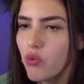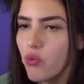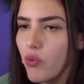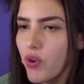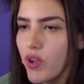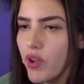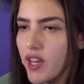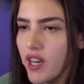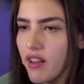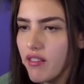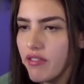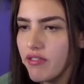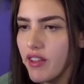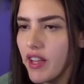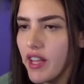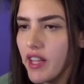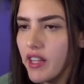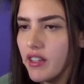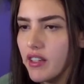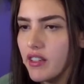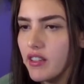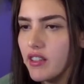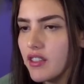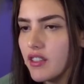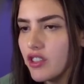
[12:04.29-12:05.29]
Queen
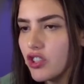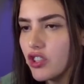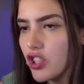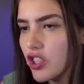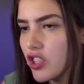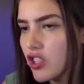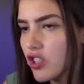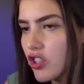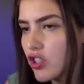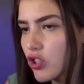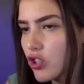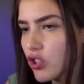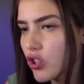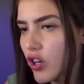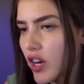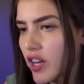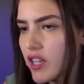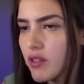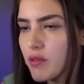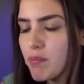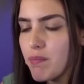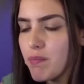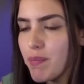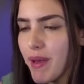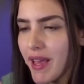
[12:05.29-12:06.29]
f8. Just, you're
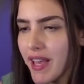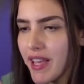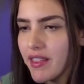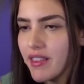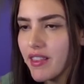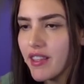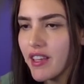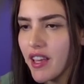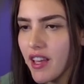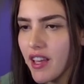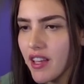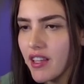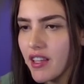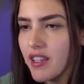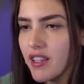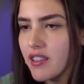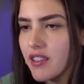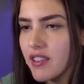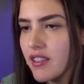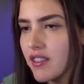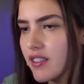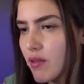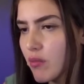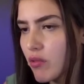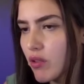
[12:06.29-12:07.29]
trying to bait the king
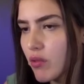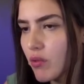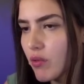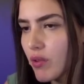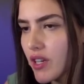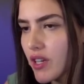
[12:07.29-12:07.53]
into somewhere